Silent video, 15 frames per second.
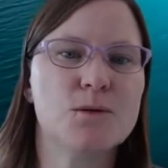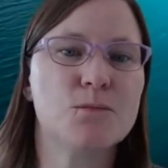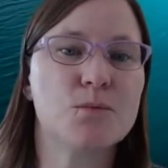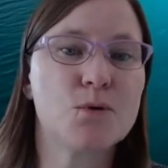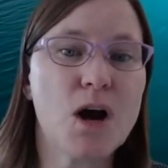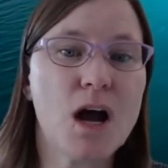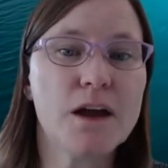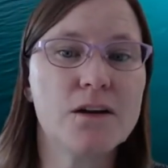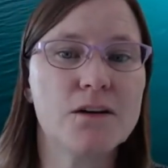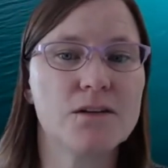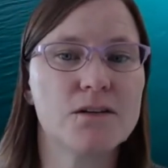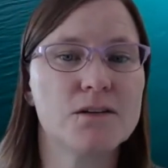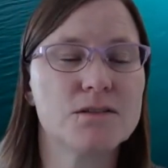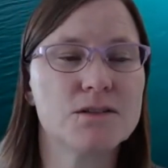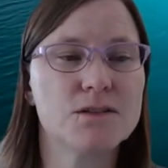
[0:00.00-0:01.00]

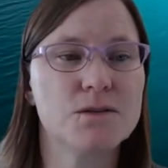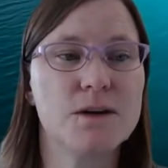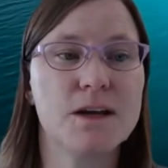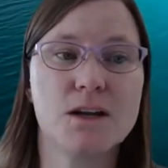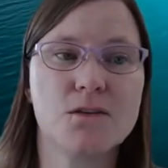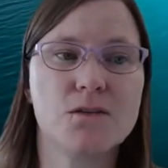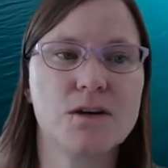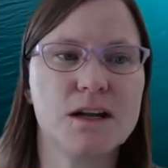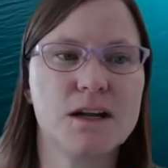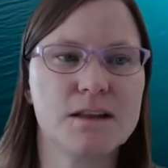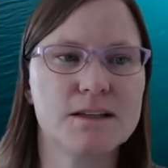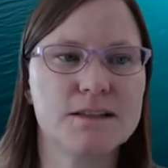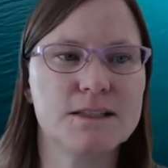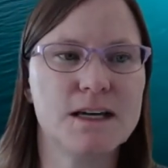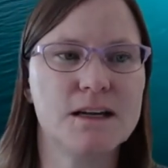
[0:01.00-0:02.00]
prior to integrating
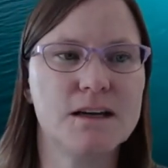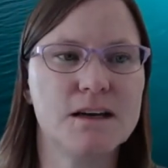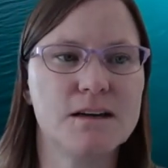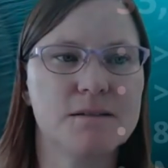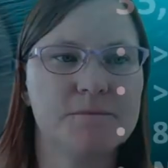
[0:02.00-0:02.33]
the data.